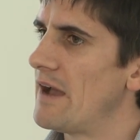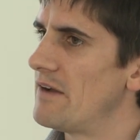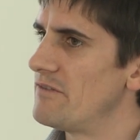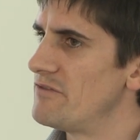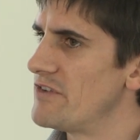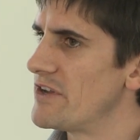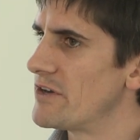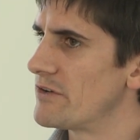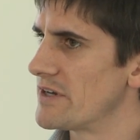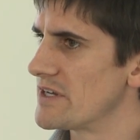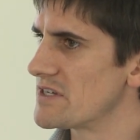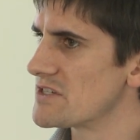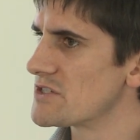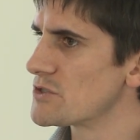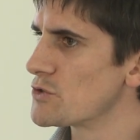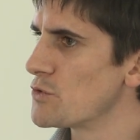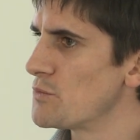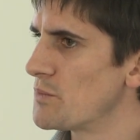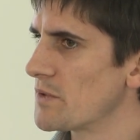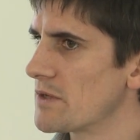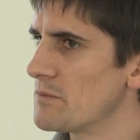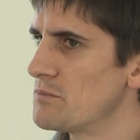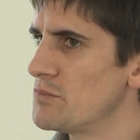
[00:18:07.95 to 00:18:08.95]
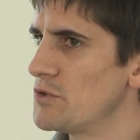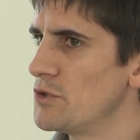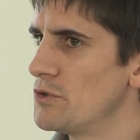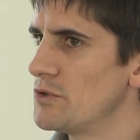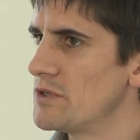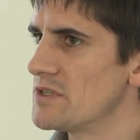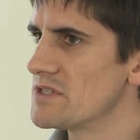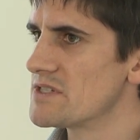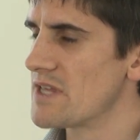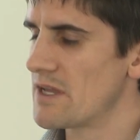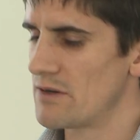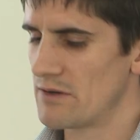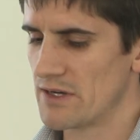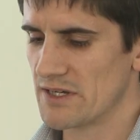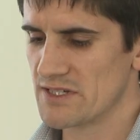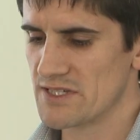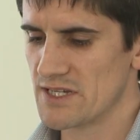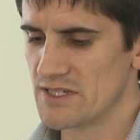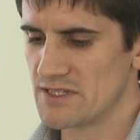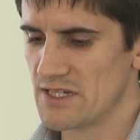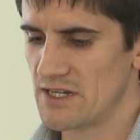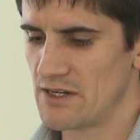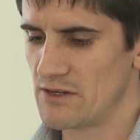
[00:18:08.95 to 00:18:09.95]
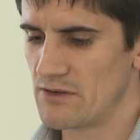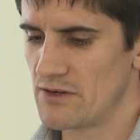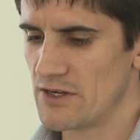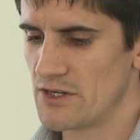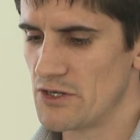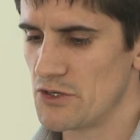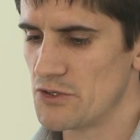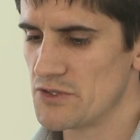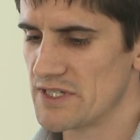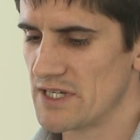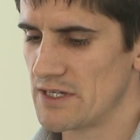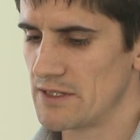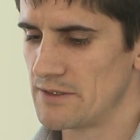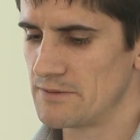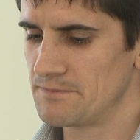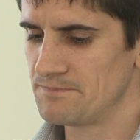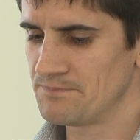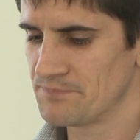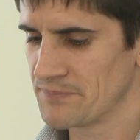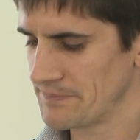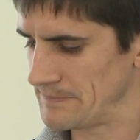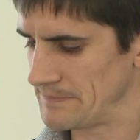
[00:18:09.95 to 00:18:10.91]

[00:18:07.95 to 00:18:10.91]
various supercomputers that exist here in New Zealand.